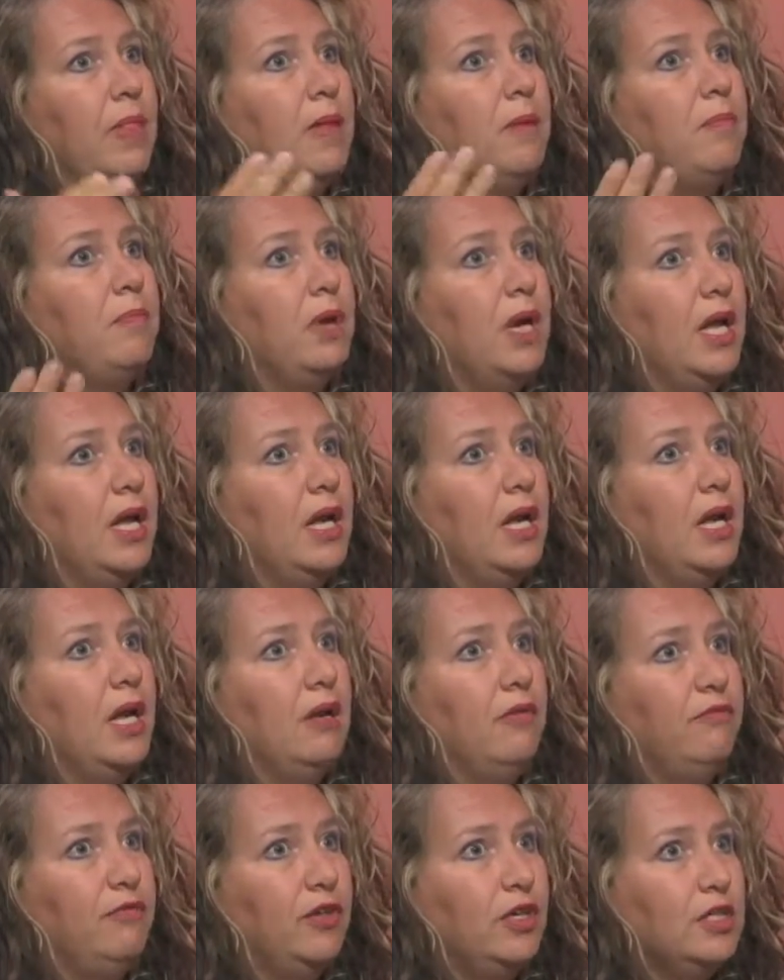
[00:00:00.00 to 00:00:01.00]
But
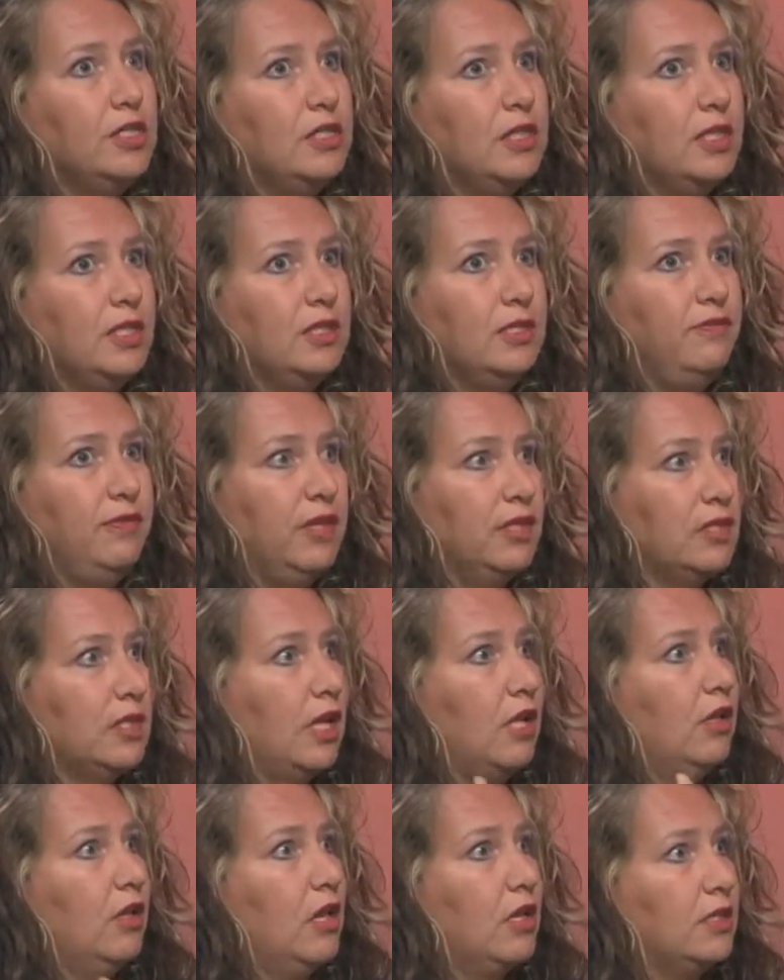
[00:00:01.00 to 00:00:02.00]
at first it feels like
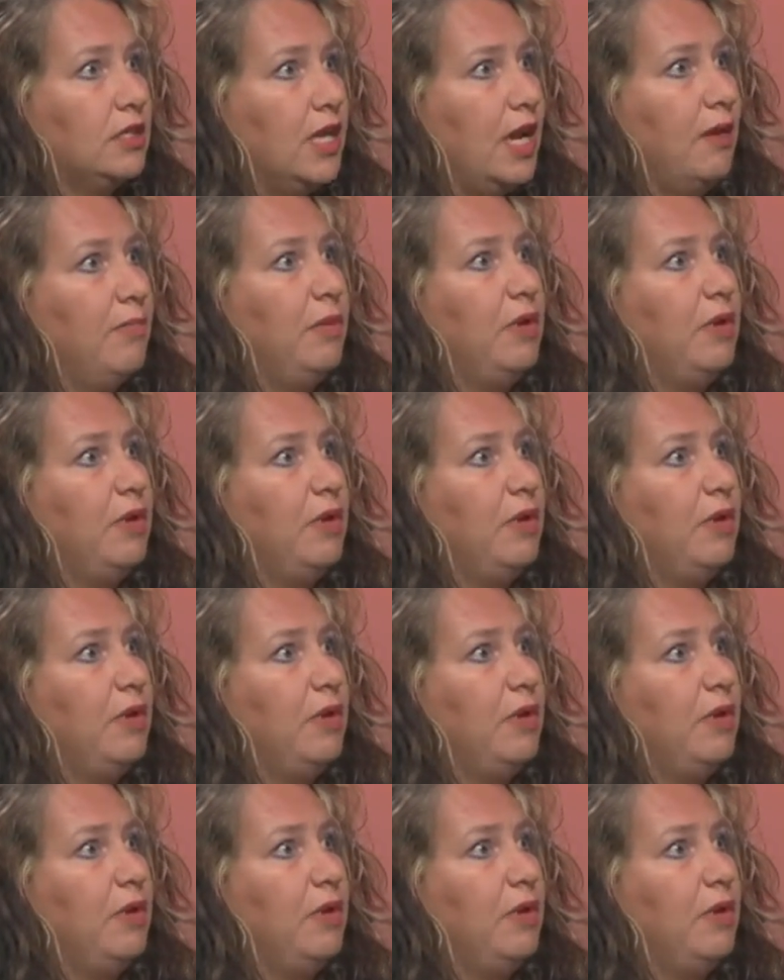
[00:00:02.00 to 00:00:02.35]
a long time.